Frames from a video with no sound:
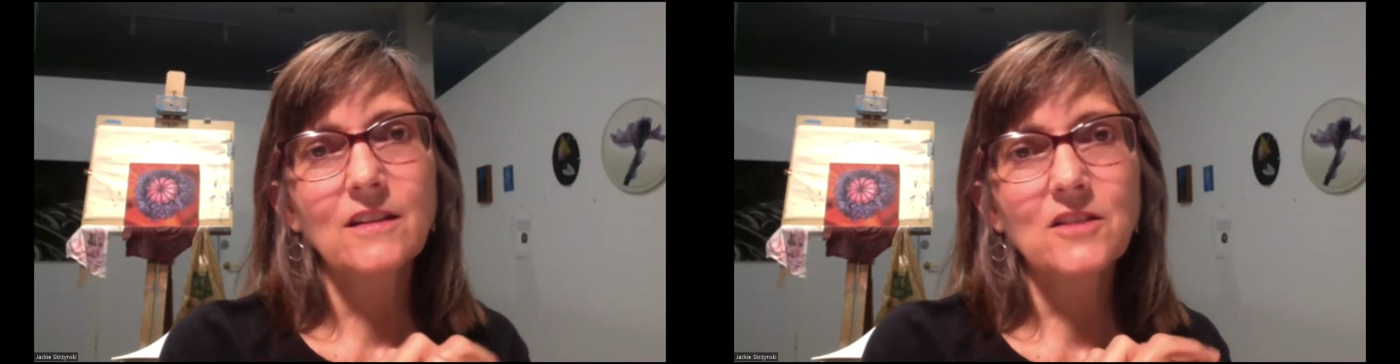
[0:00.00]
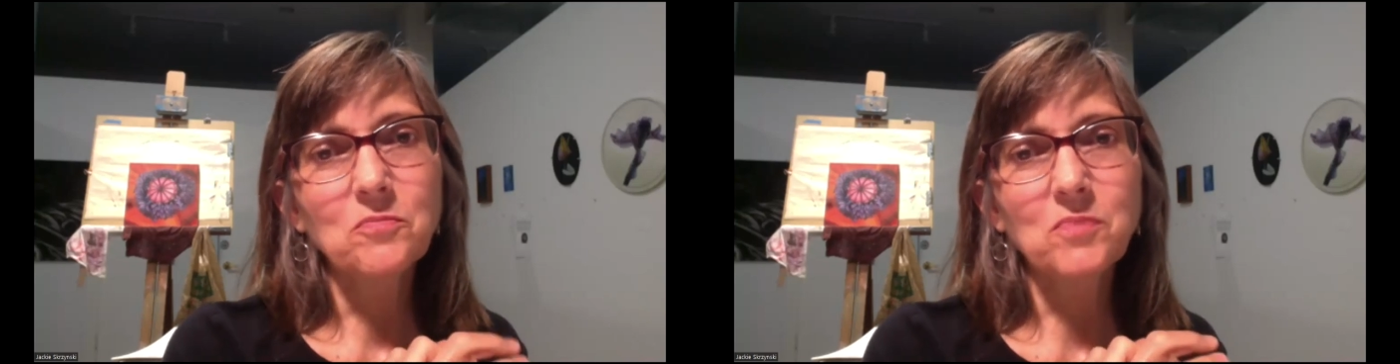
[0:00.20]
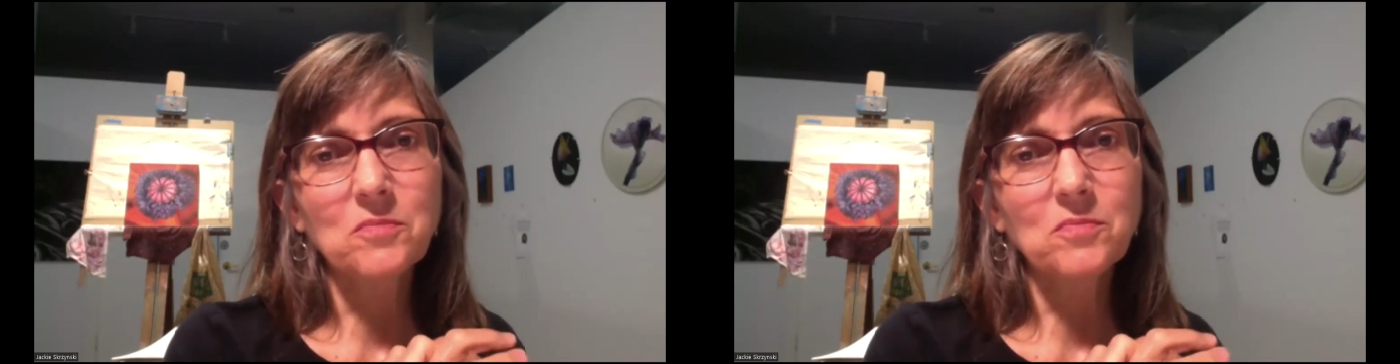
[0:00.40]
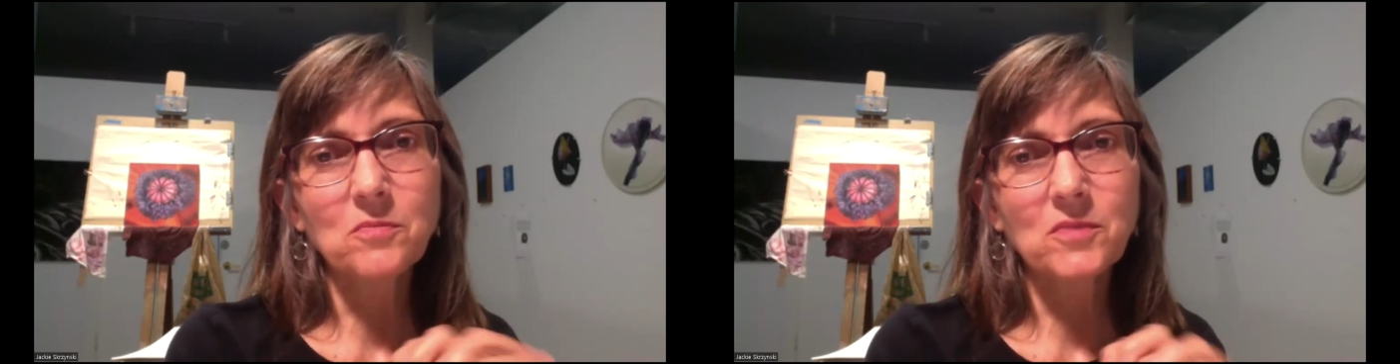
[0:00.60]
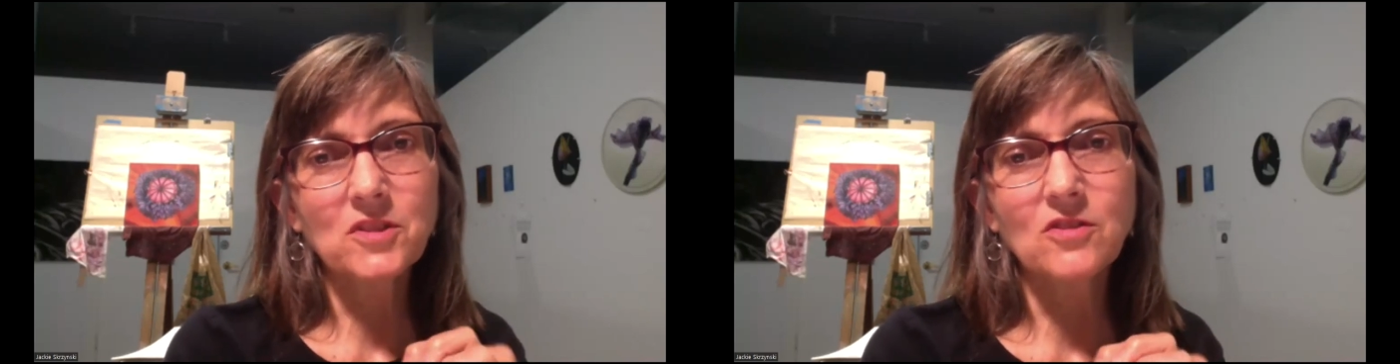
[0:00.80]
to
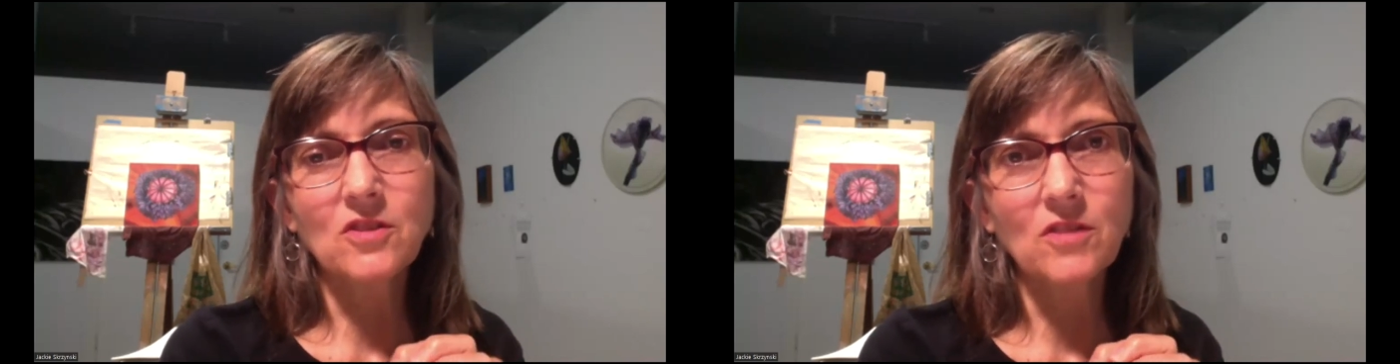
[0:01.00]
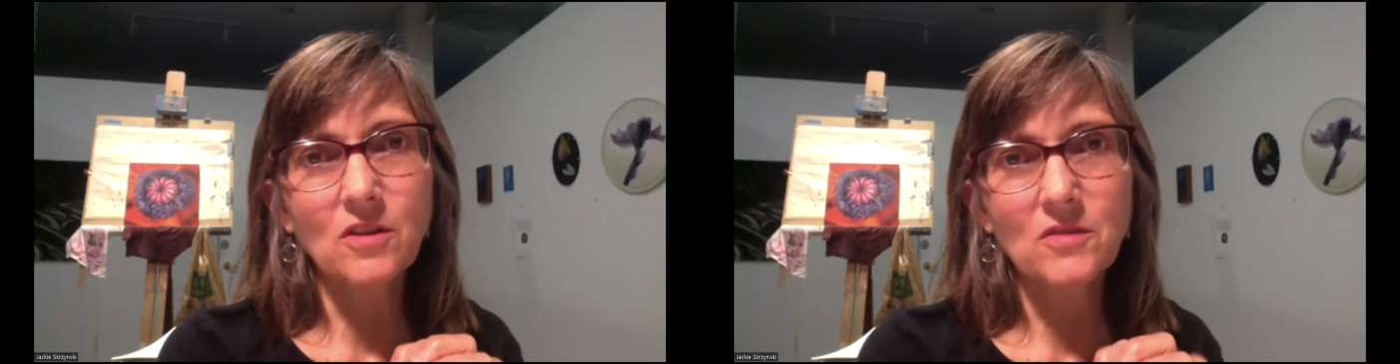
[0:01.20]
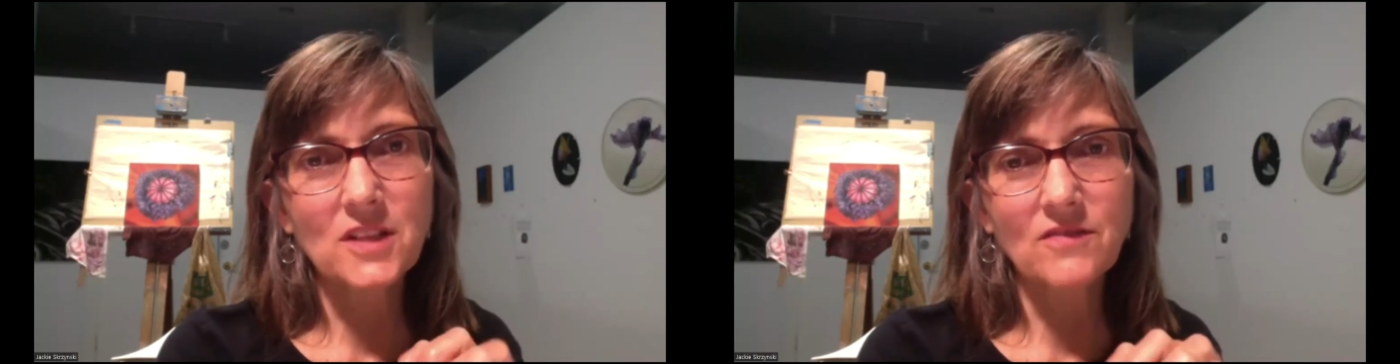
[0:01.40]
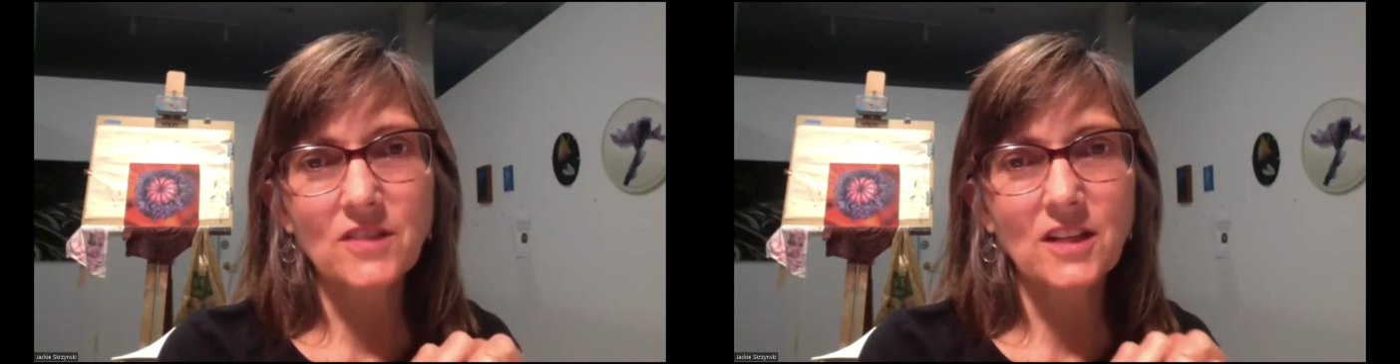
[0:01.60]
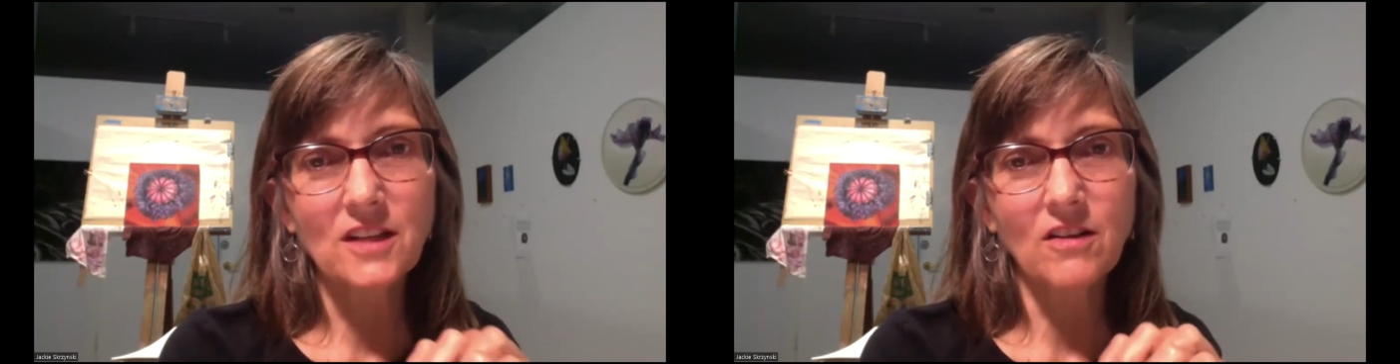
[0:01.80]
people, but you don't always have
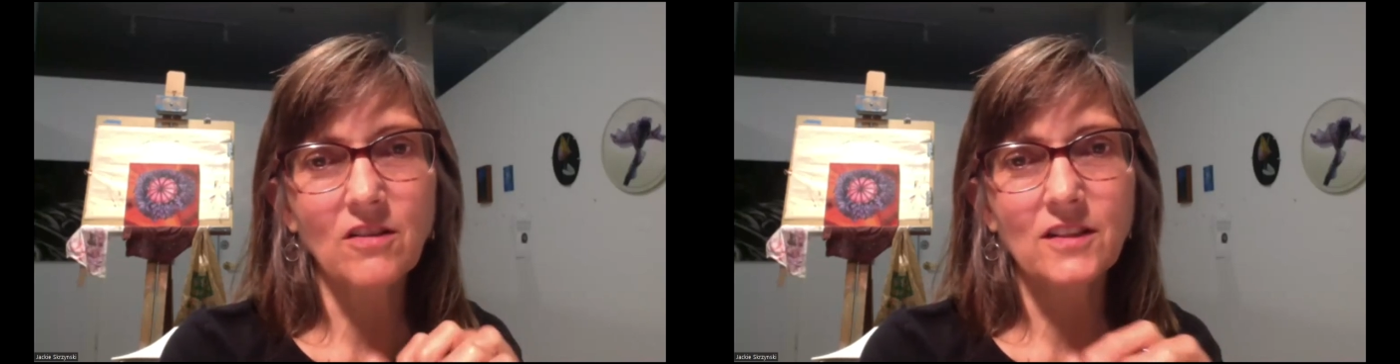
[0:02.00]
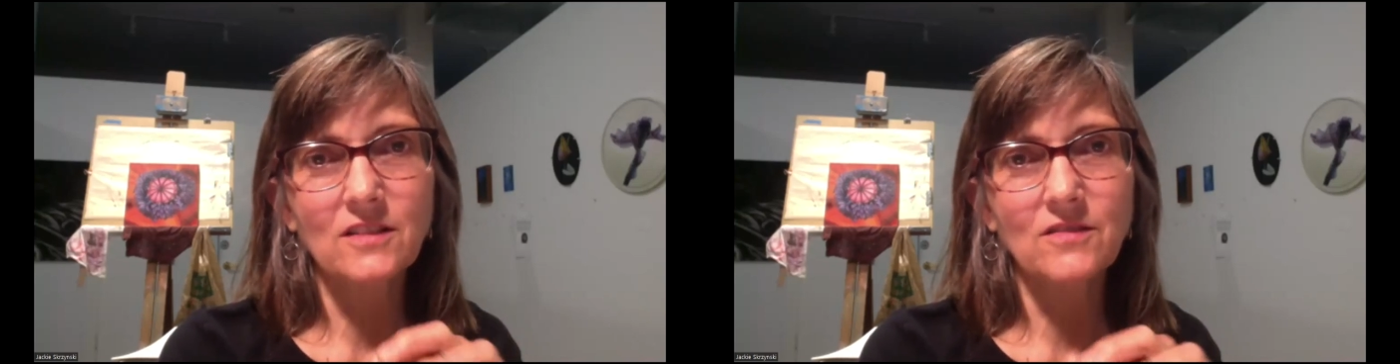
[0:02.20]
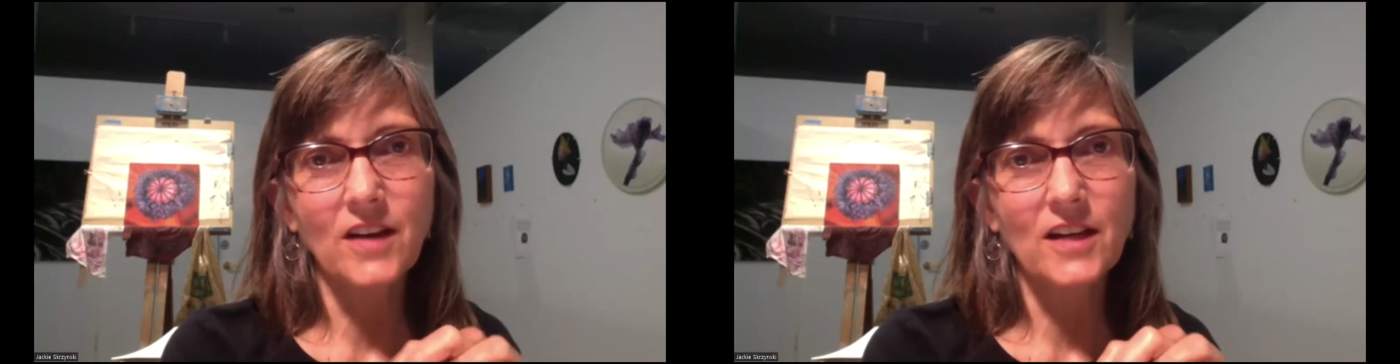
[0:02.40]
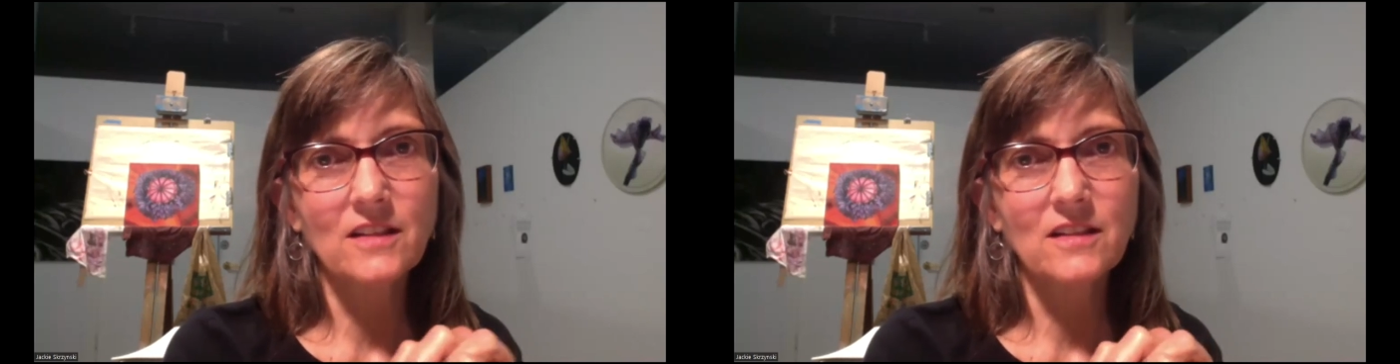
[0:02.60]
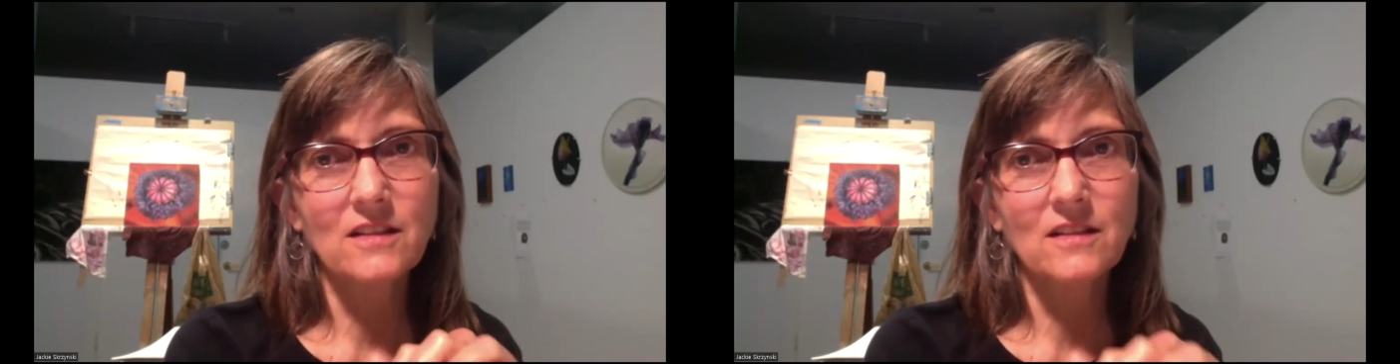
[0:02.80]
to take all the
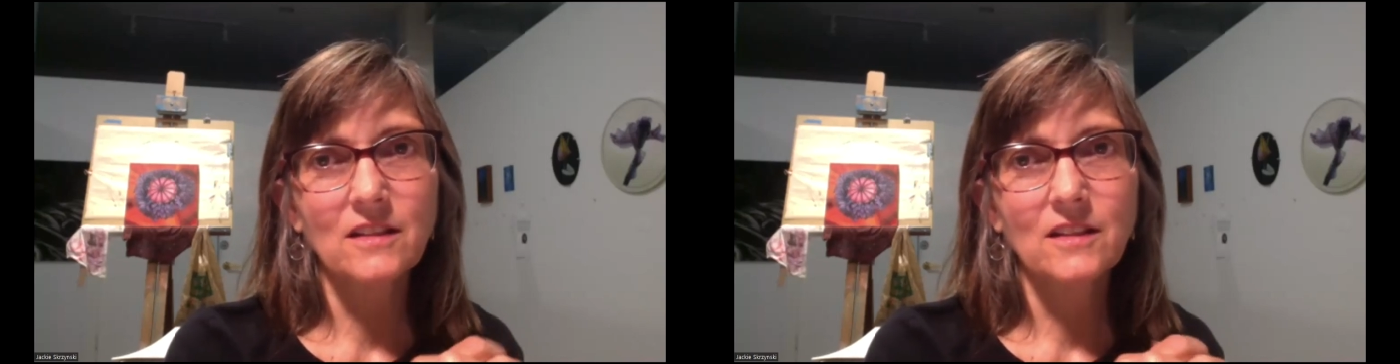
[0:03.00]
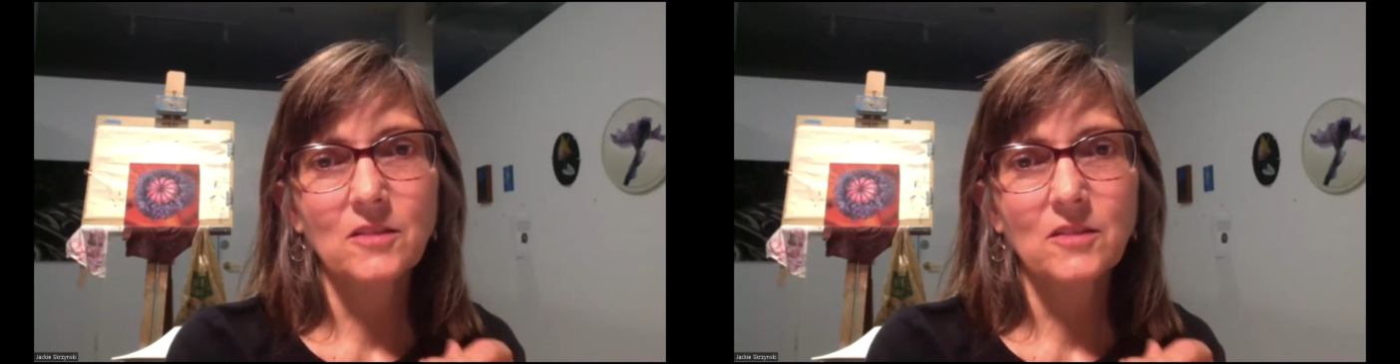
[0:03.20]
advice,